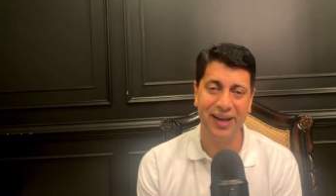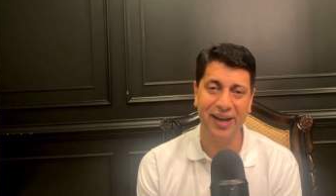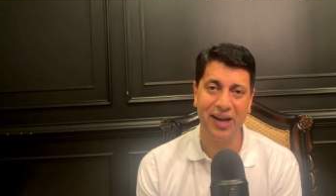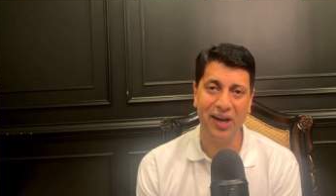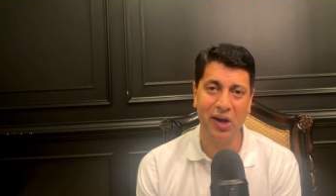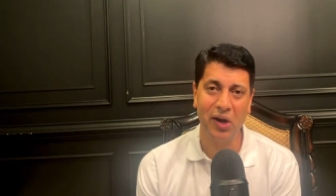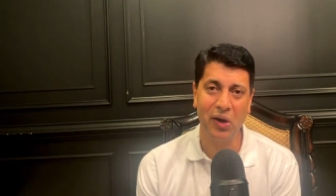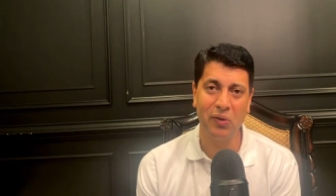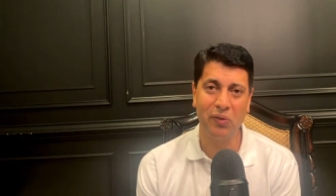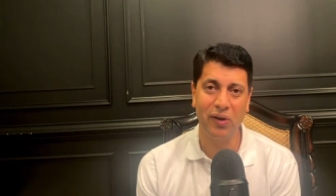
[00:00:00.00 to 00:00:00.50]

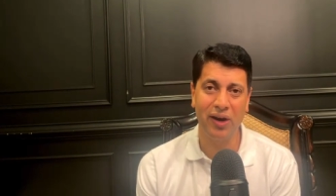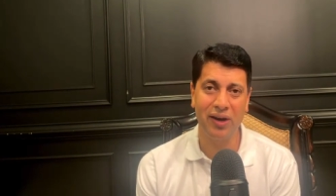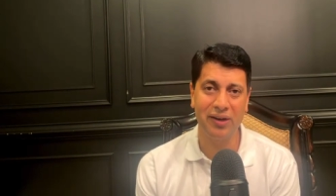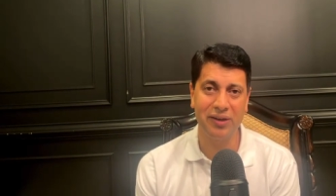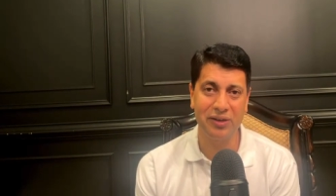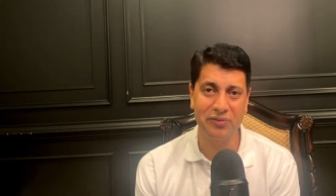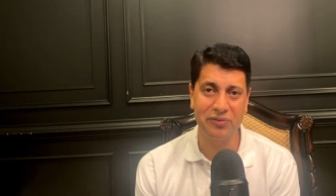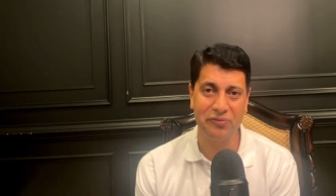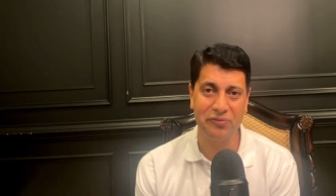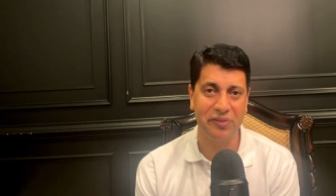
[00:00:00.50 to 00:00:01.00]
how
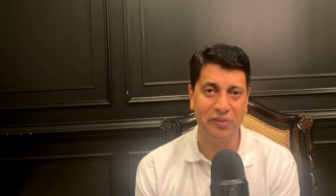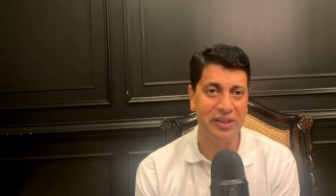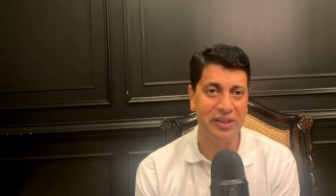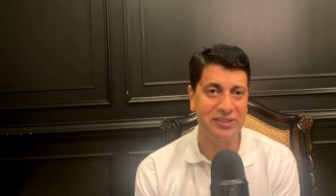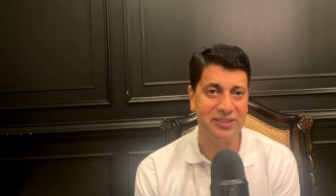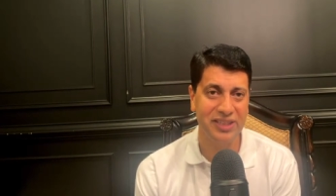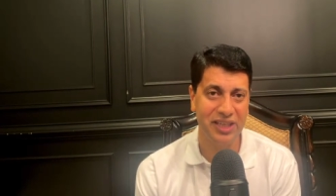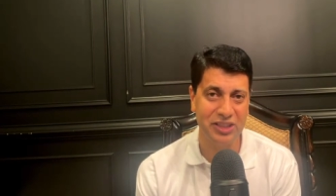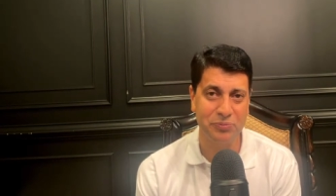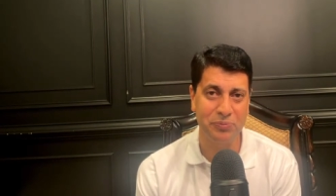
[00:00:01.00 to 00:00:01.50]
our
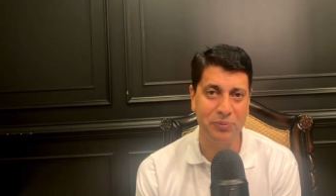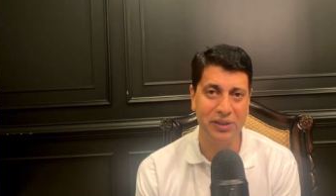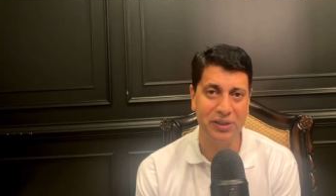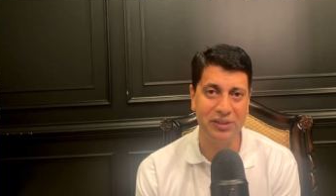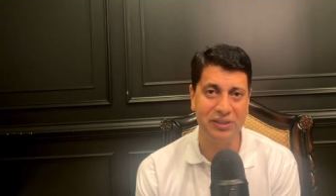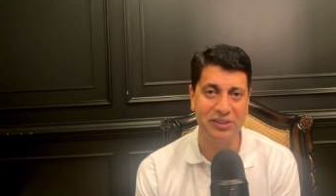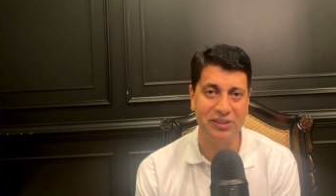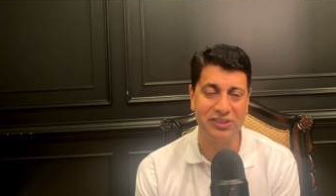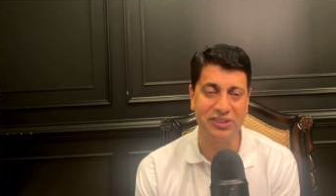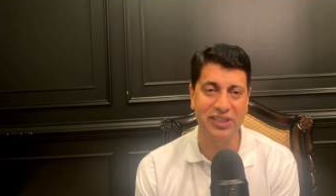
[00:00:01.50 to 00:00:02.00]
face has
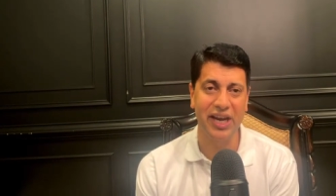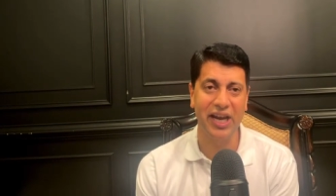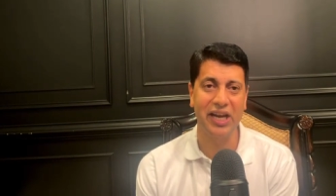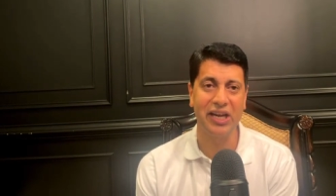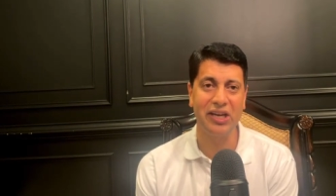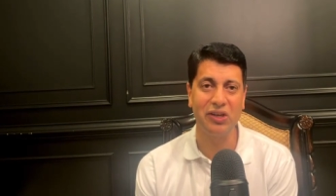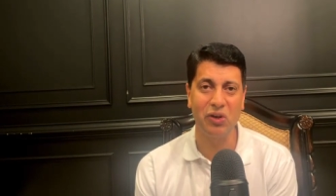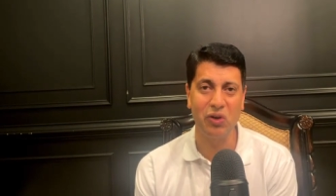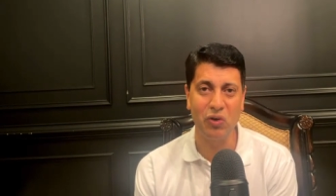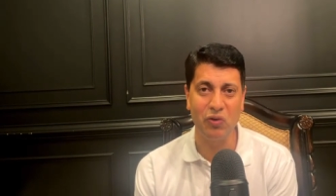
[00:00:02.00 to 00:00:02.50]
been
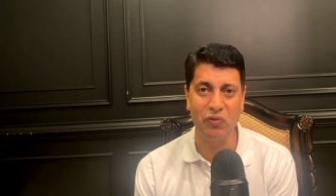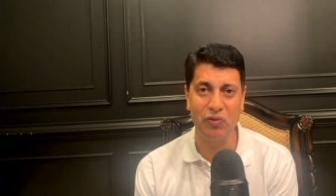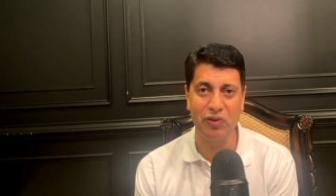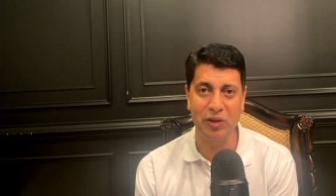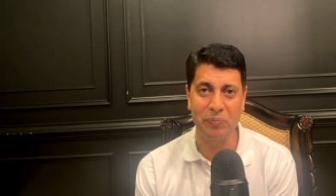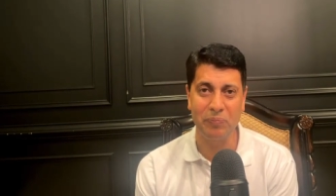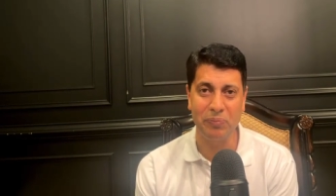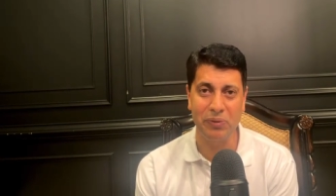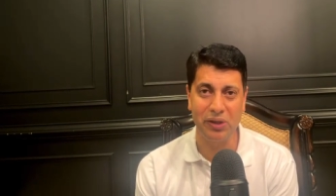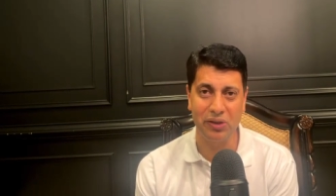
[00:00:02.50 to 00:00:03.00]
designed over
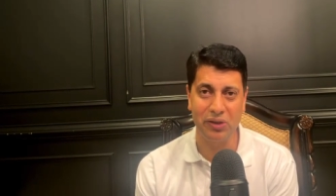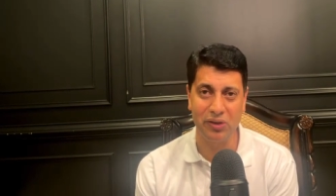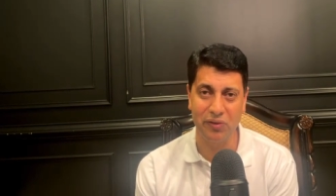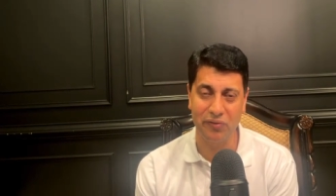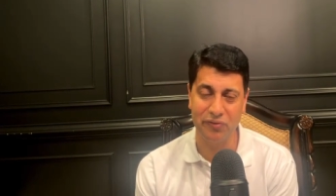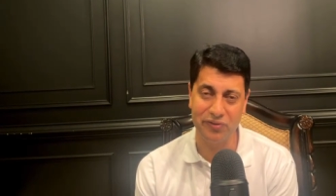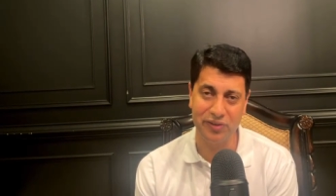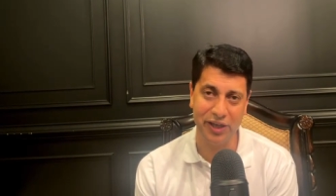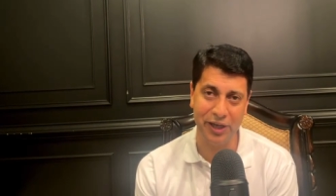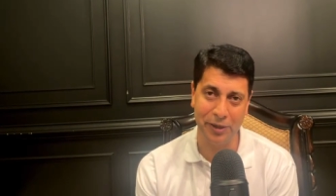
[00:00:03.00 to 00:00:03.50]
a period
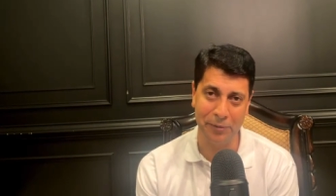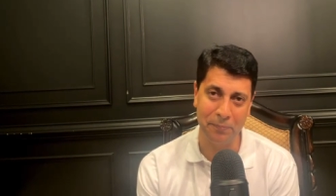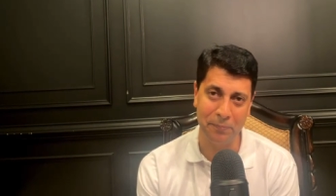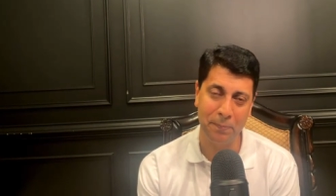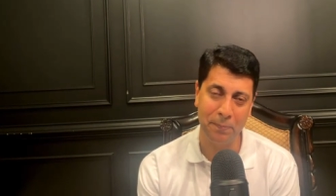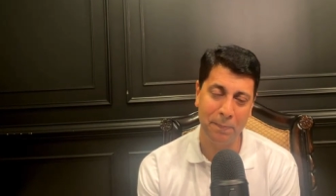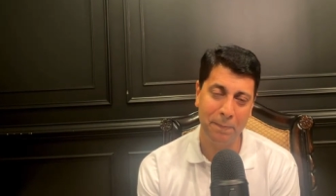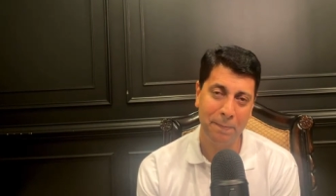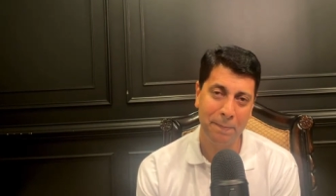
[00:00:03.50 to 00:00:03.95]
of time.